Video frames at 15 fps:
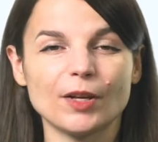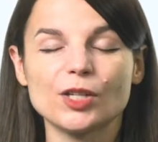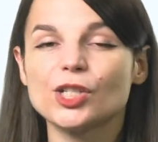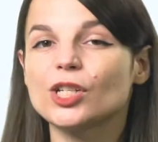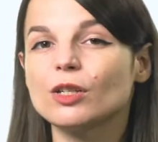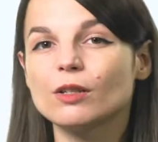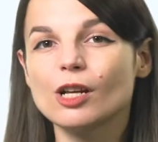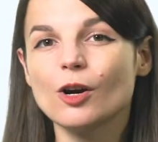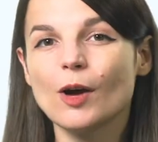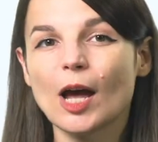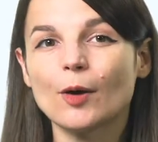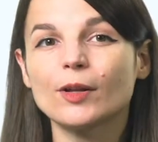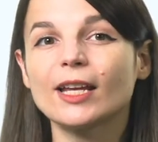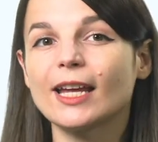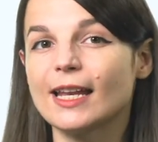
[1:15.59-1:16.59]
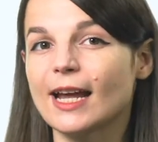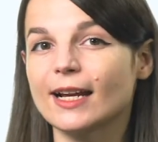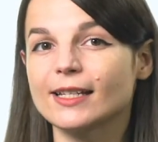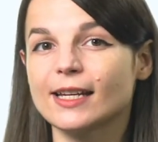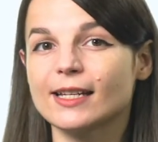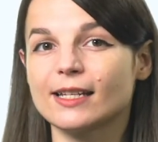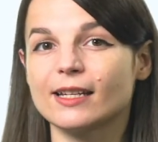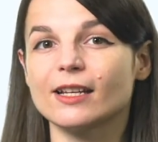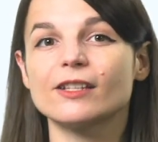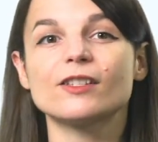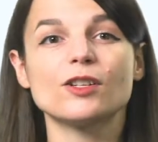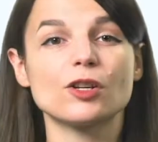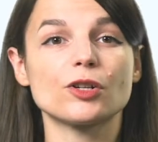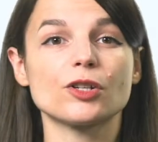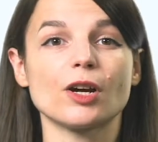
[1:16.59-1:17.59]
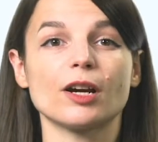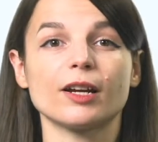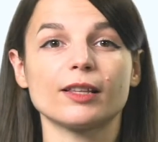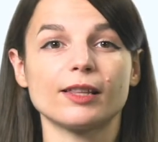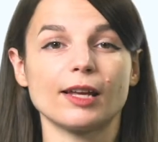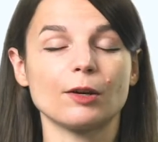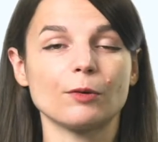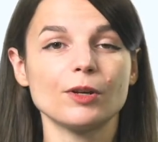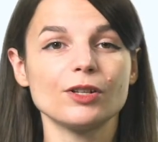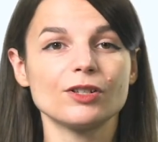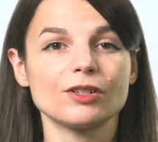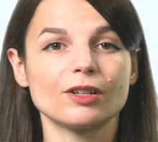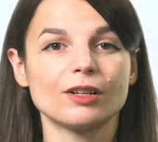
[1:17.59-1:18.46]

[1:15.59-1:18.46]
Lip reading: Do you know how to connect ideas in your target language?